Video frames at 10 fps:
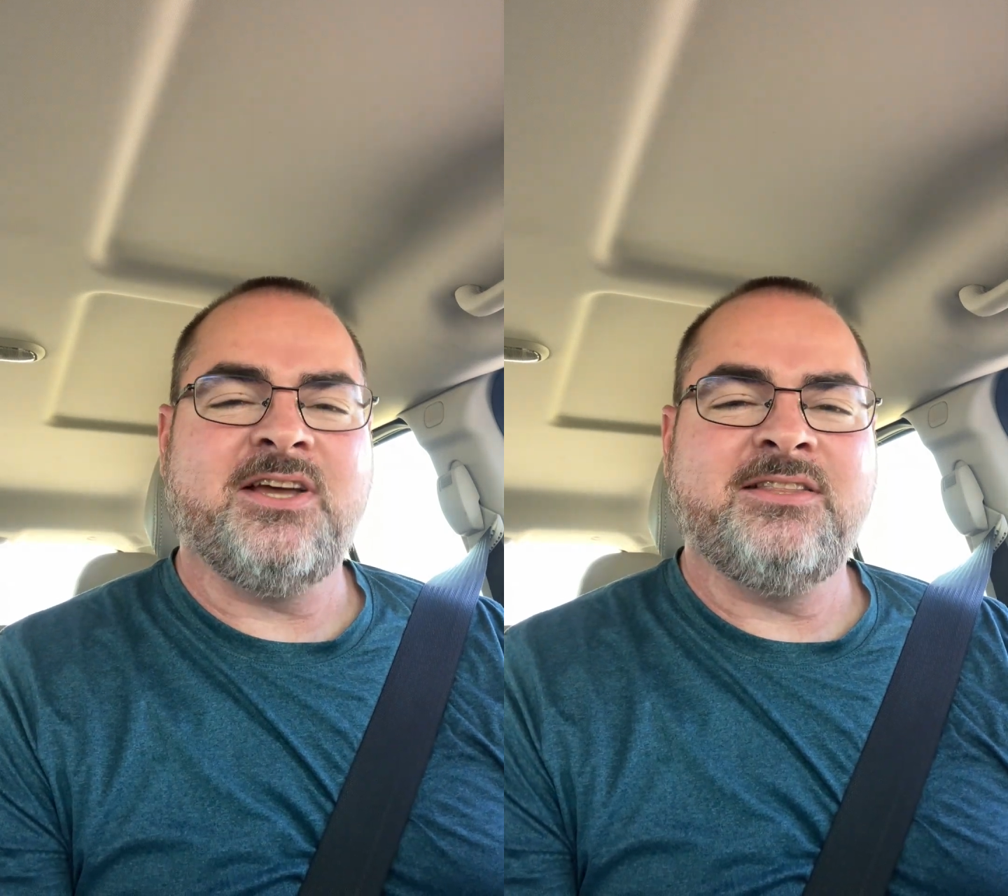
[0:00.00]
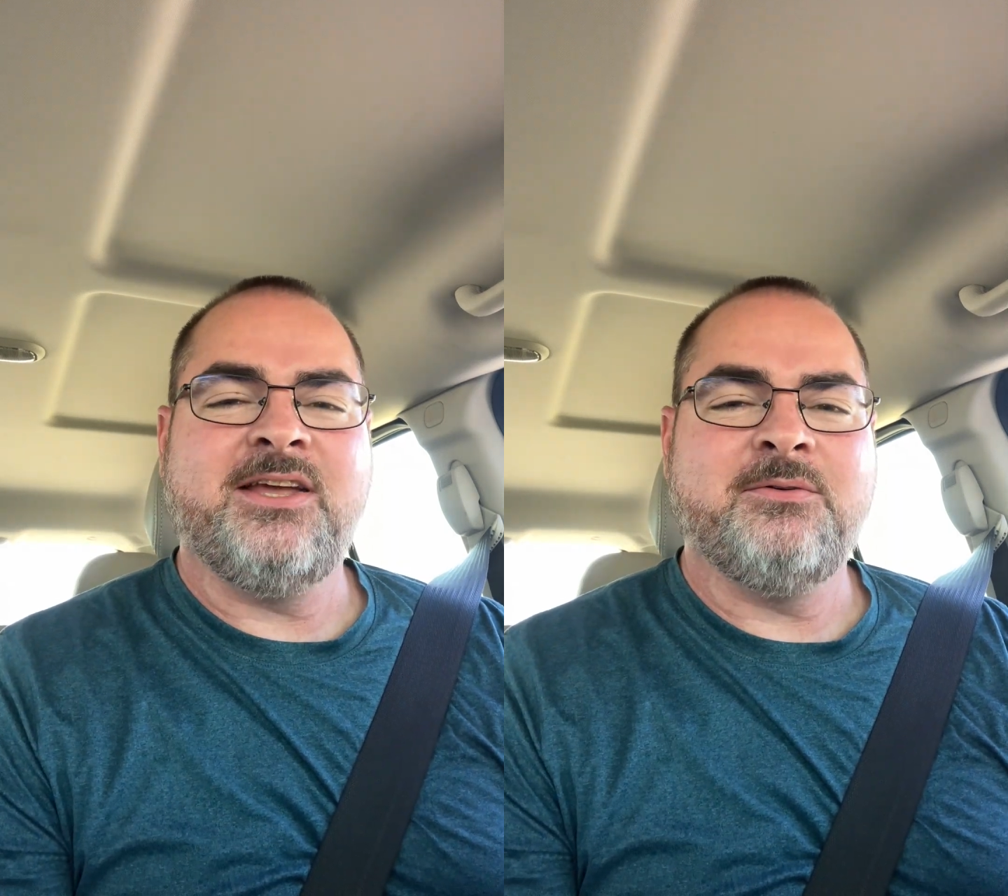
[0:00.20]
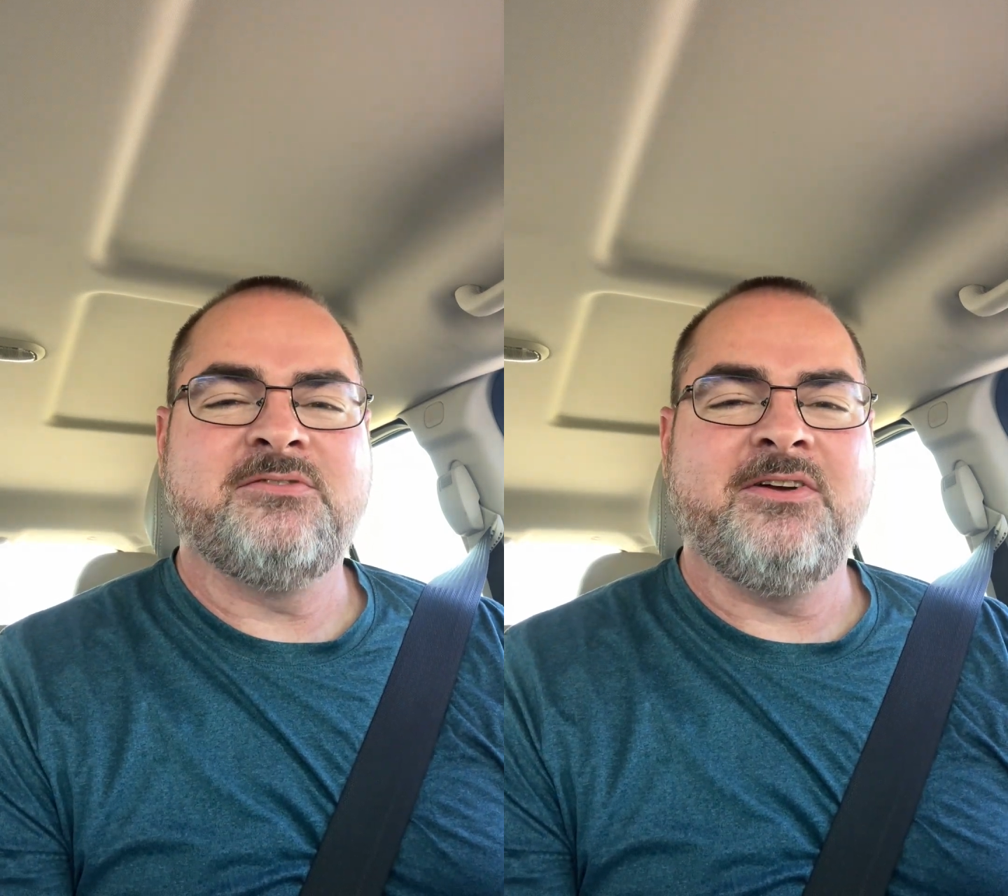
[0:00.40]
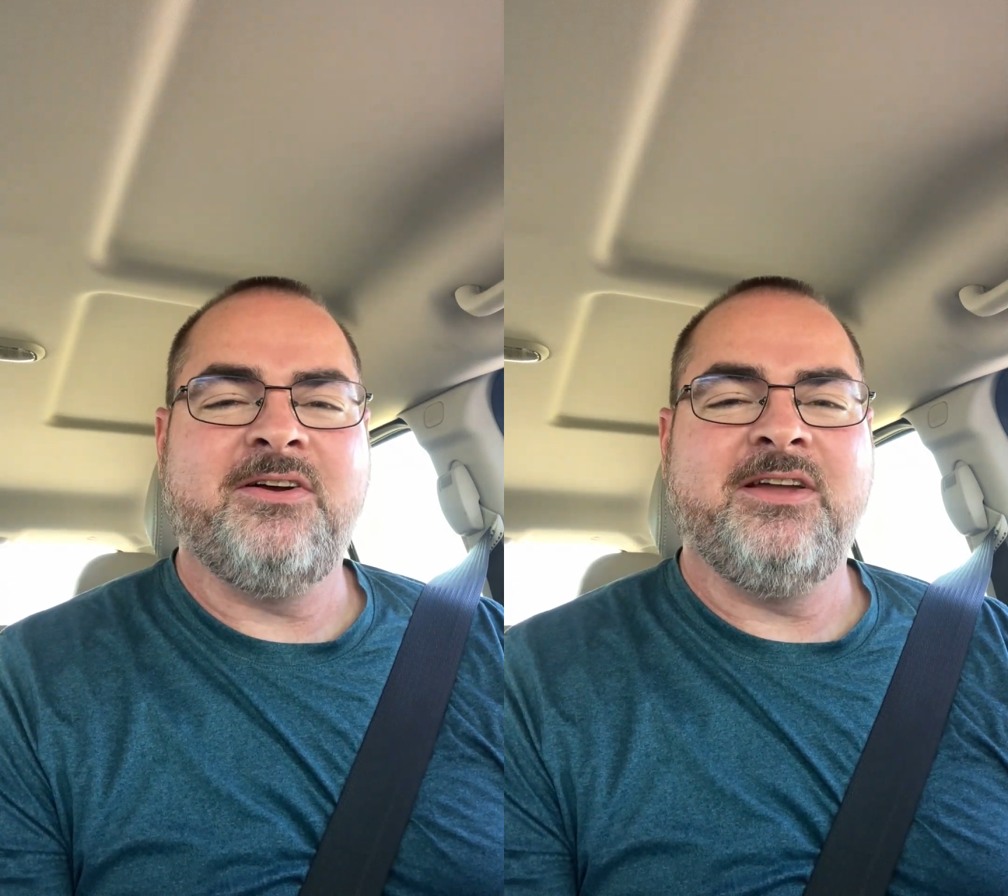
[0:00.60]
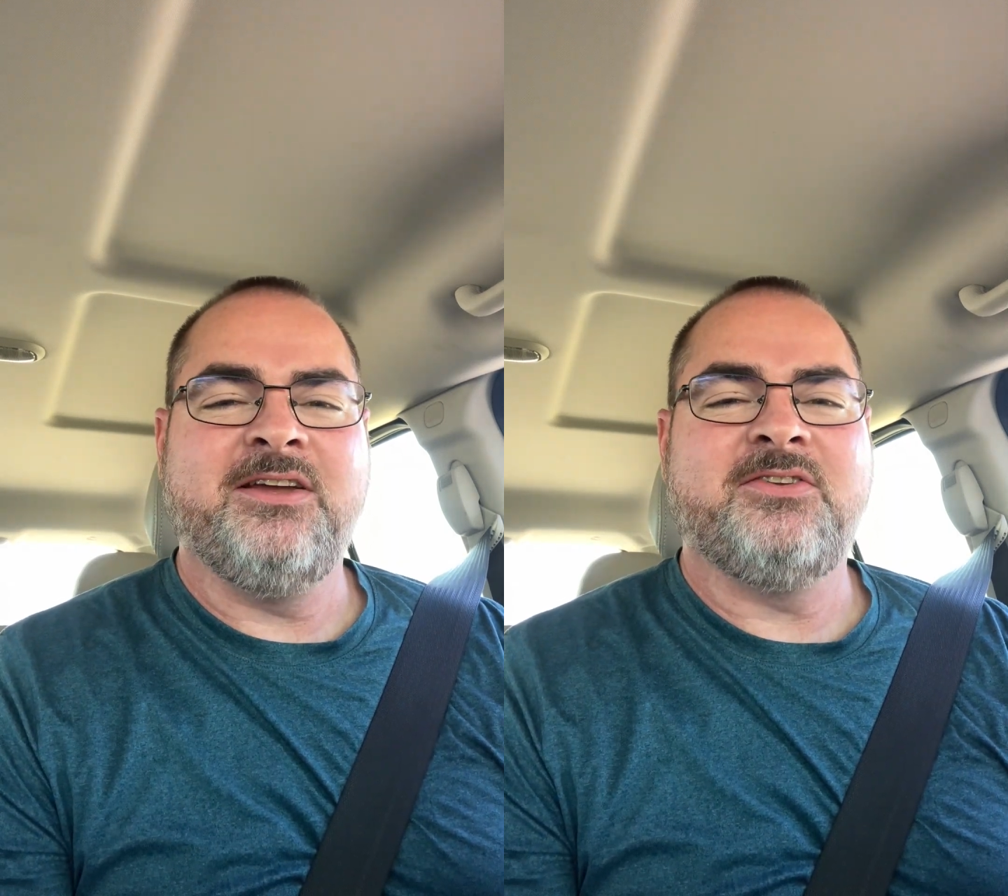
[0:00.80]
thought that was
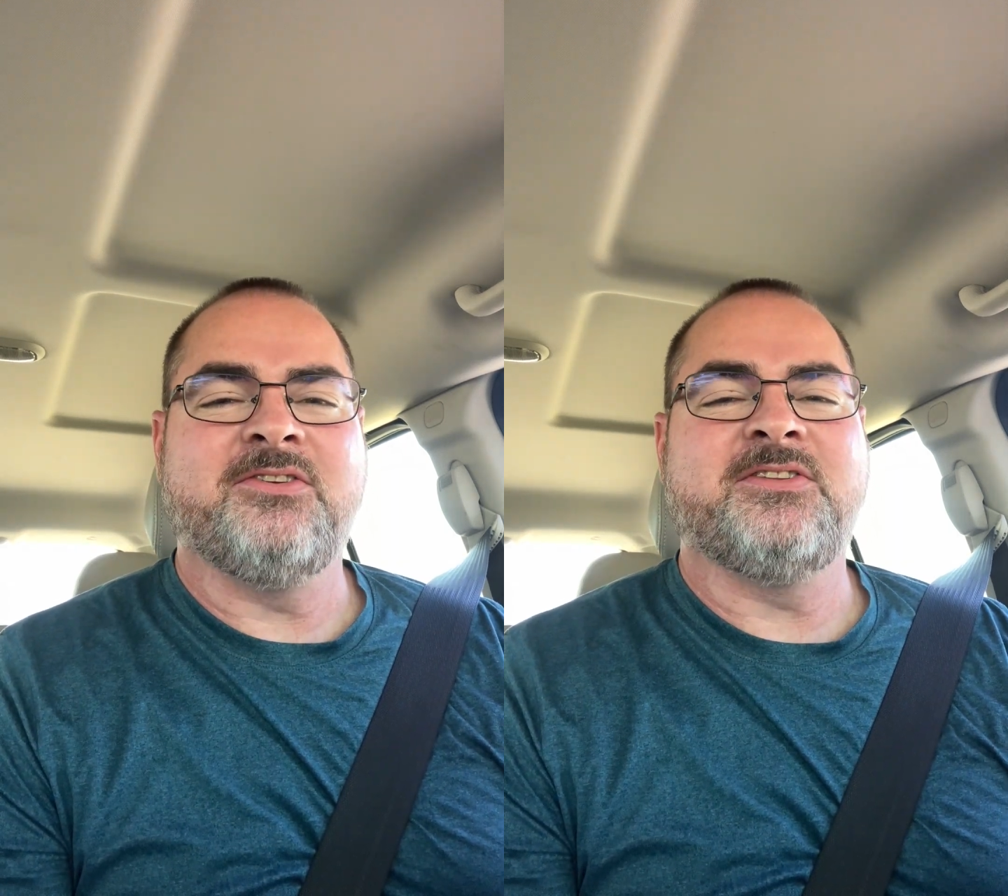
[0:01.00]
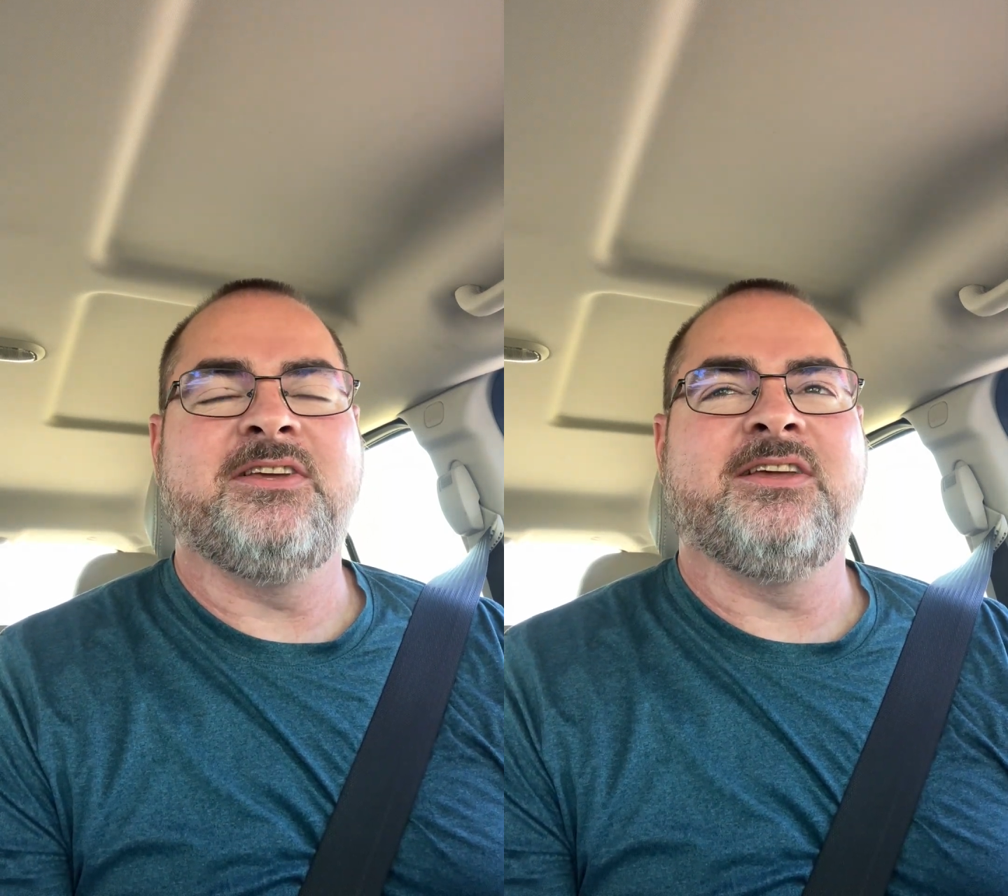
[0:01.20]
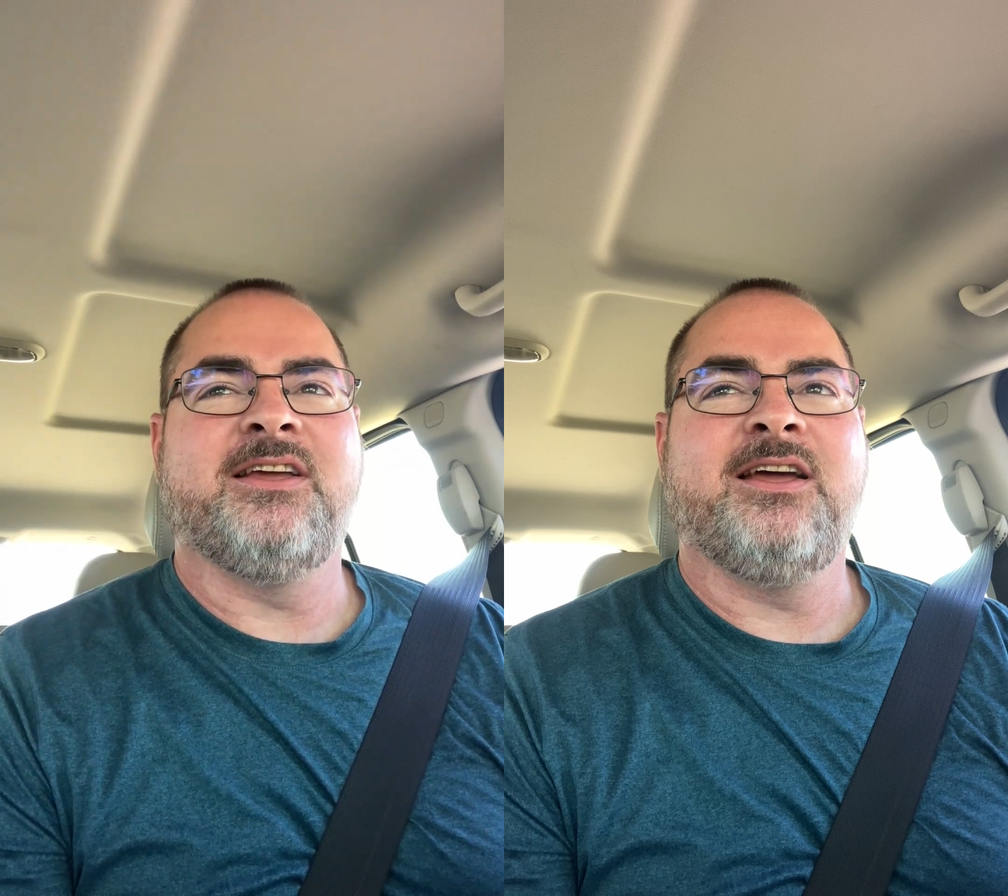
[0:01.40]
very interesting